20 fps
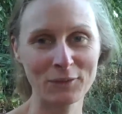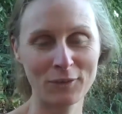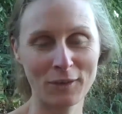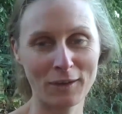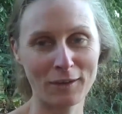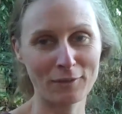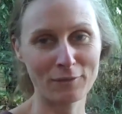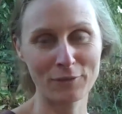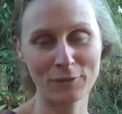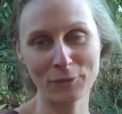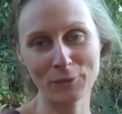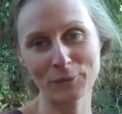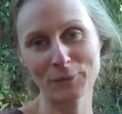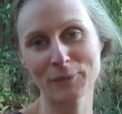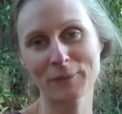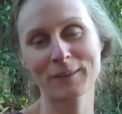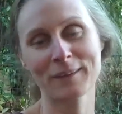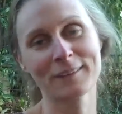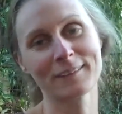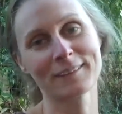share
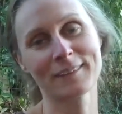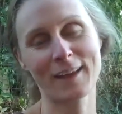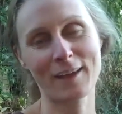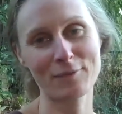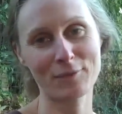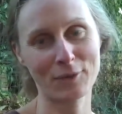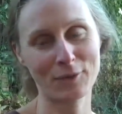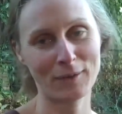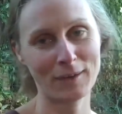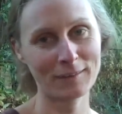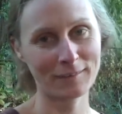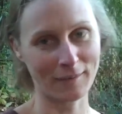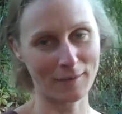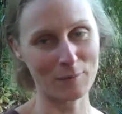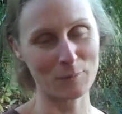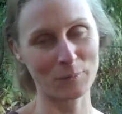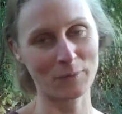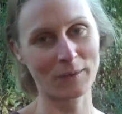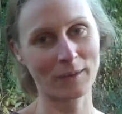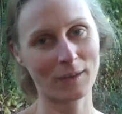food and have a great
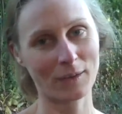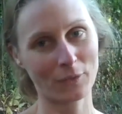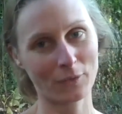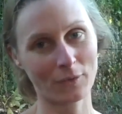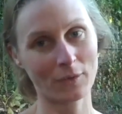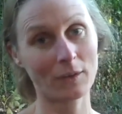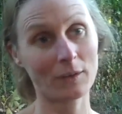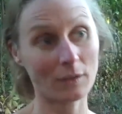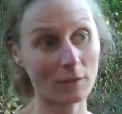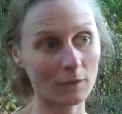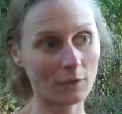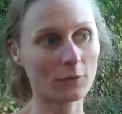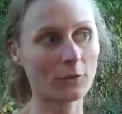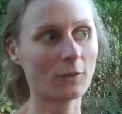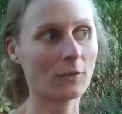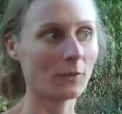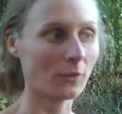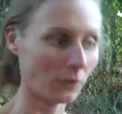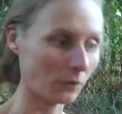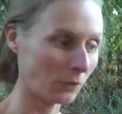time together, in
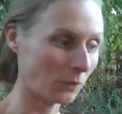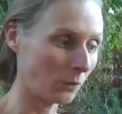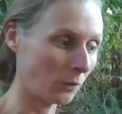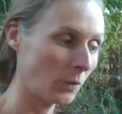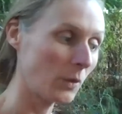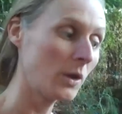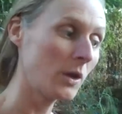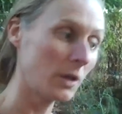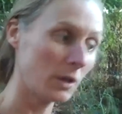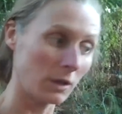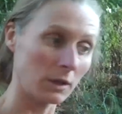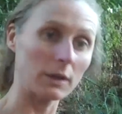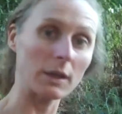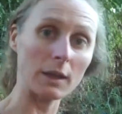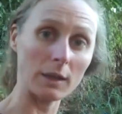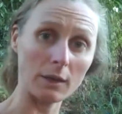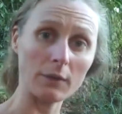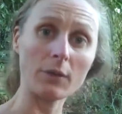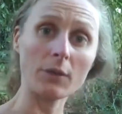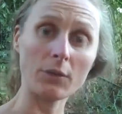addition to
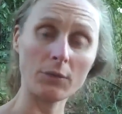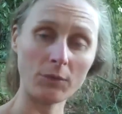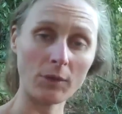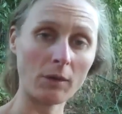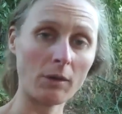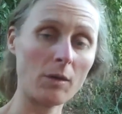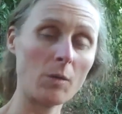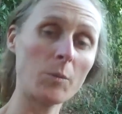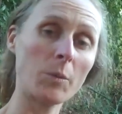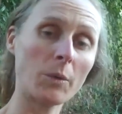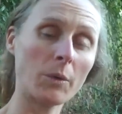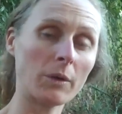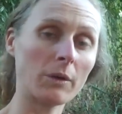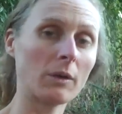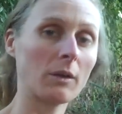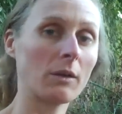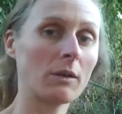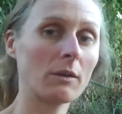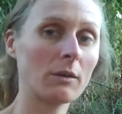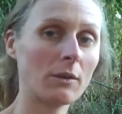getting this very
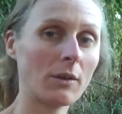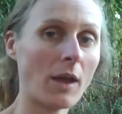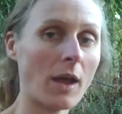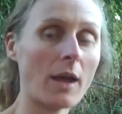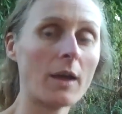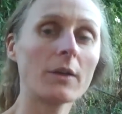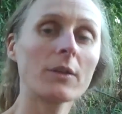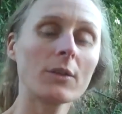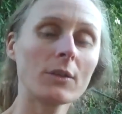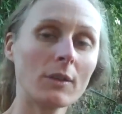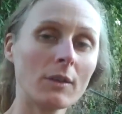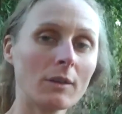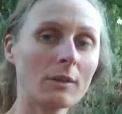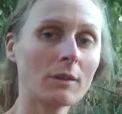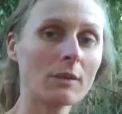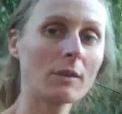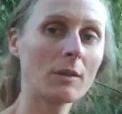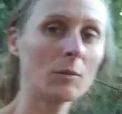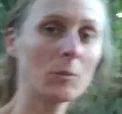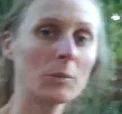important task
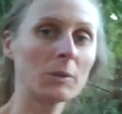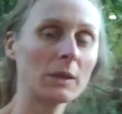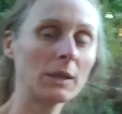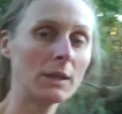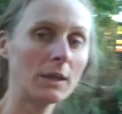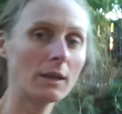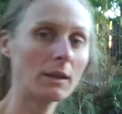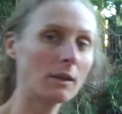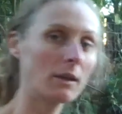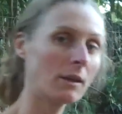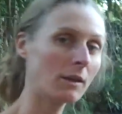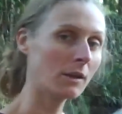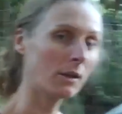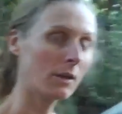completed.